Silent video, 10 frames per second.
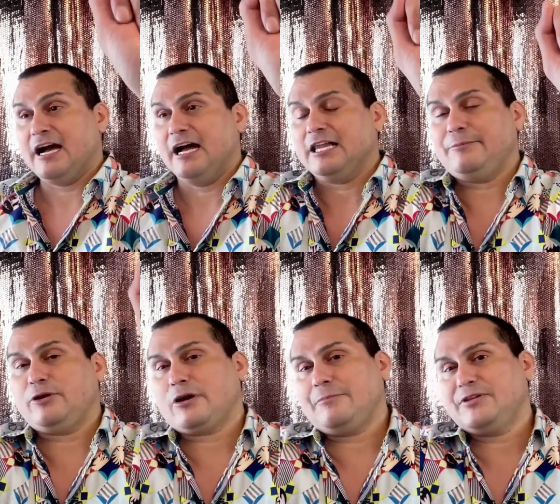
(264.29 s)
Let me
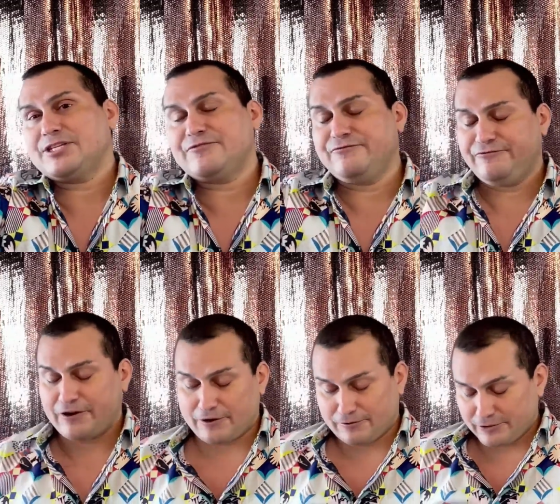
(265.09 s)
grab this
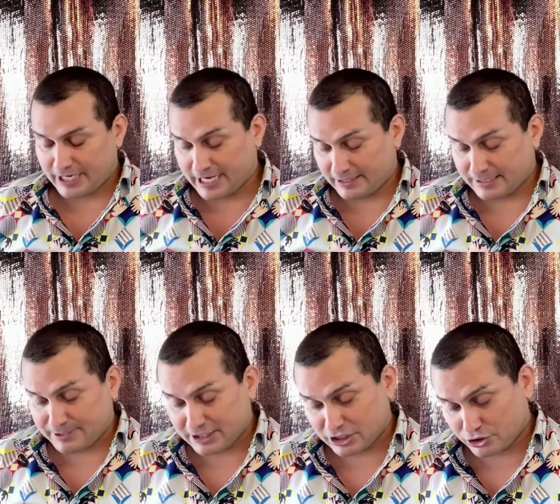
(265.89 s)
phone and let me
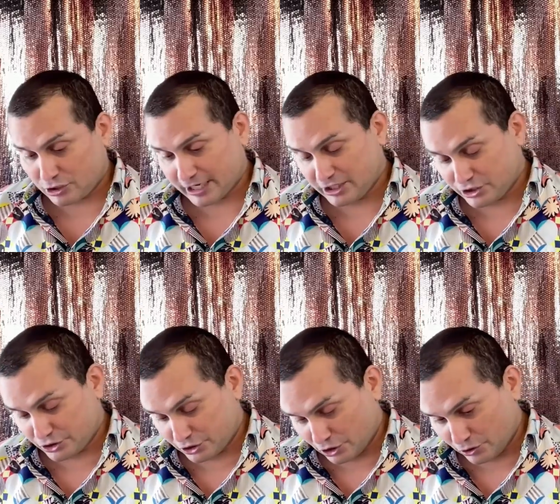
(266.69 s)
just try to
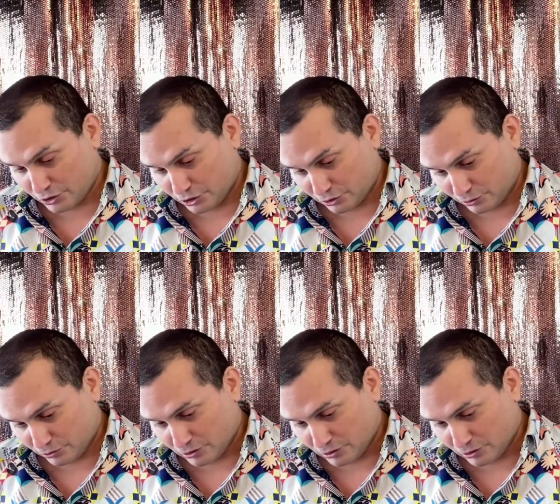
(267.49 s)
show you